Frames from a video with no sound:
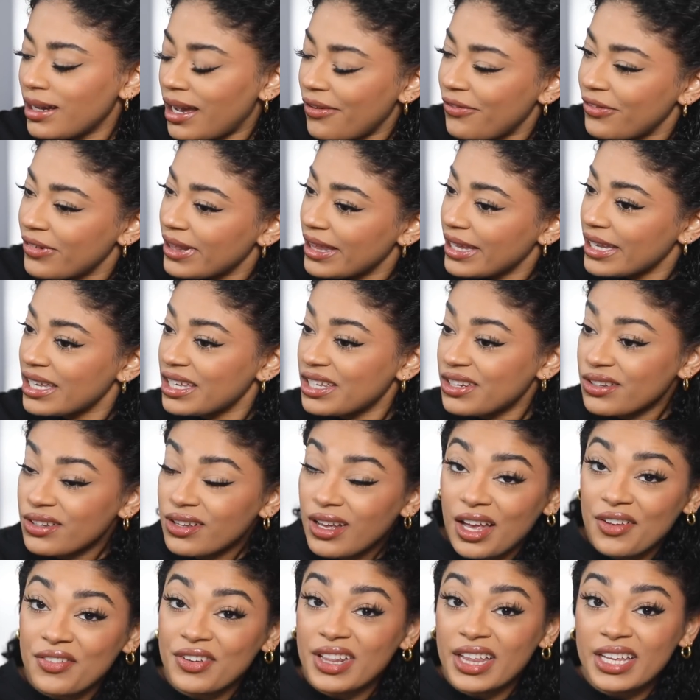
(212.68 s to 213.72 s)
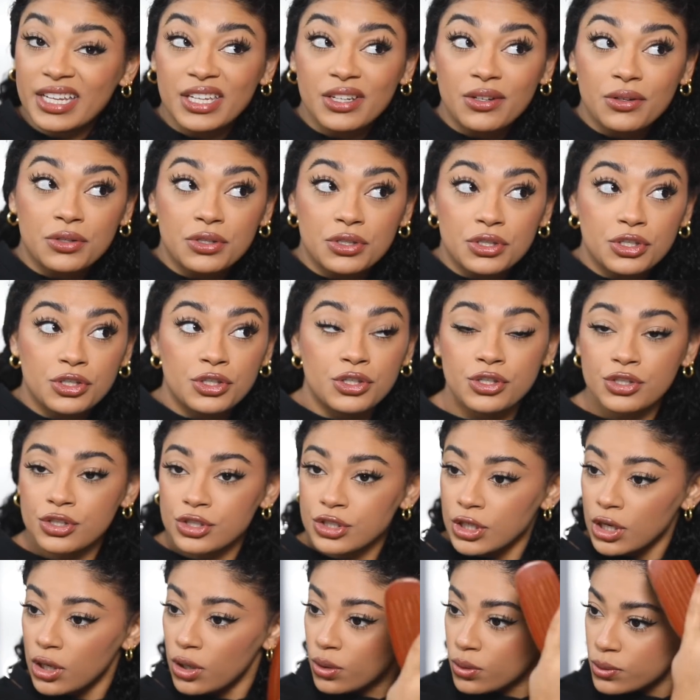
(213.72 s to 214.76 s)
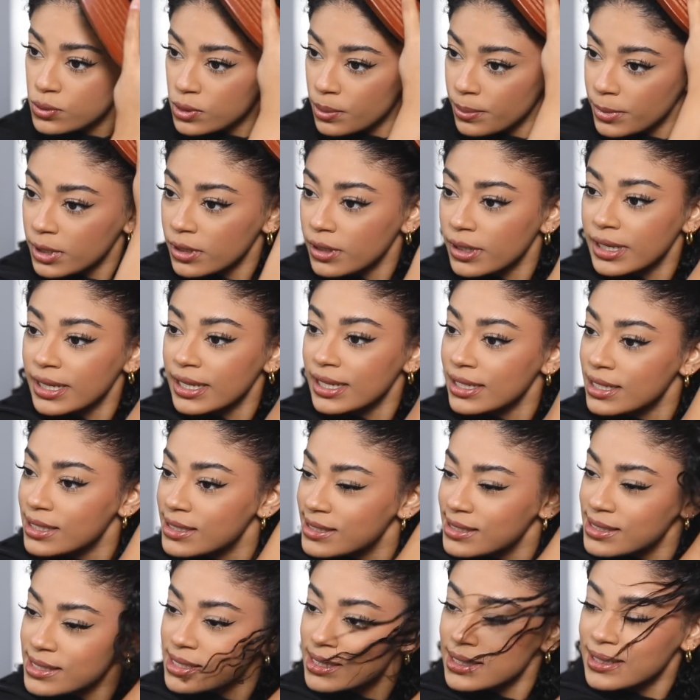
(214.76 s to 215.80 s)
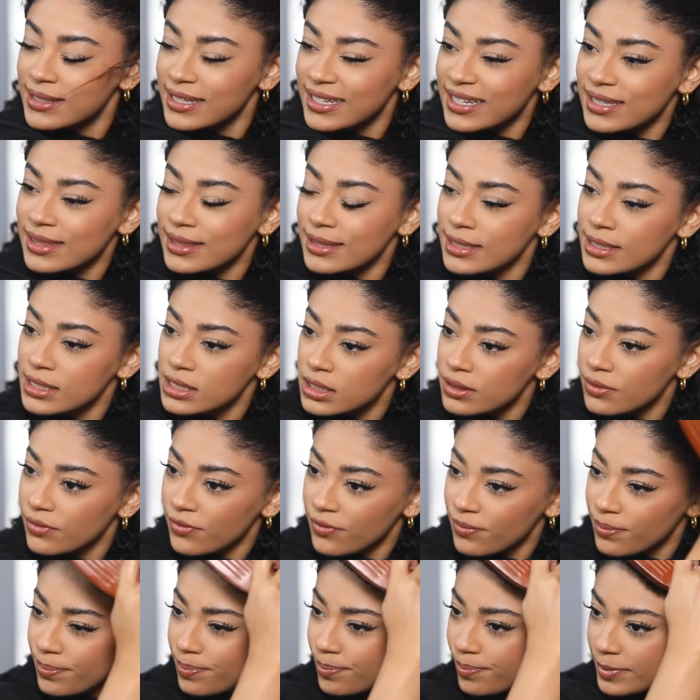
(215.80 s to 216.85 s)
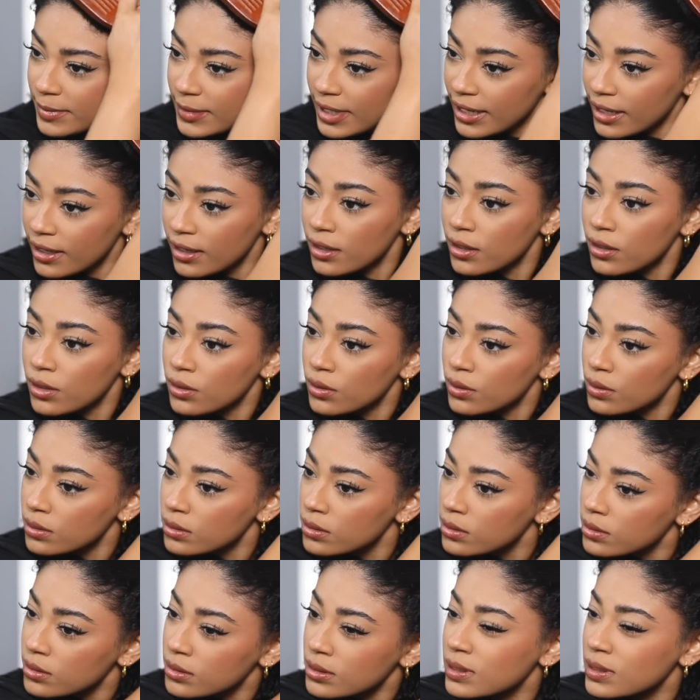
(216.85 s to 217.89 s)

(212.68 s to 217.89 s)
I feel like it'll just show. So I'm gonna go ahead and slick this down,